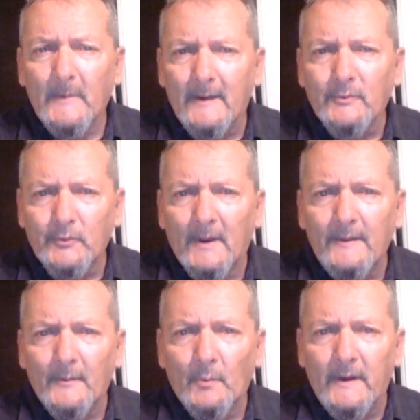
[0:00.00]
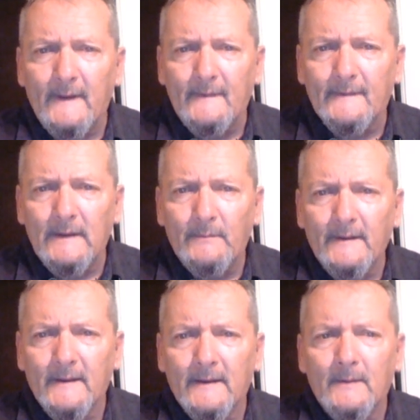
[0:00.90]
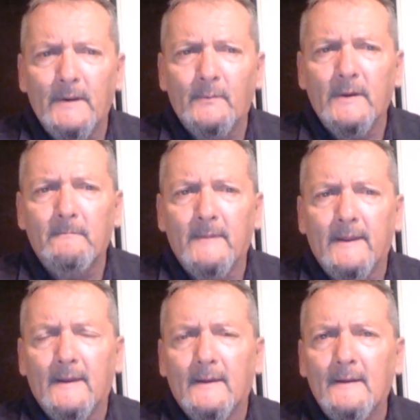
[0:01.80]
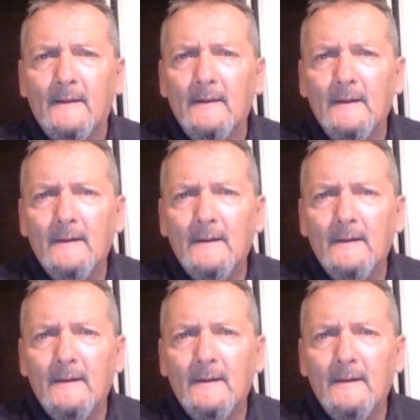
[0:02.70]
I try the reins, even to give every man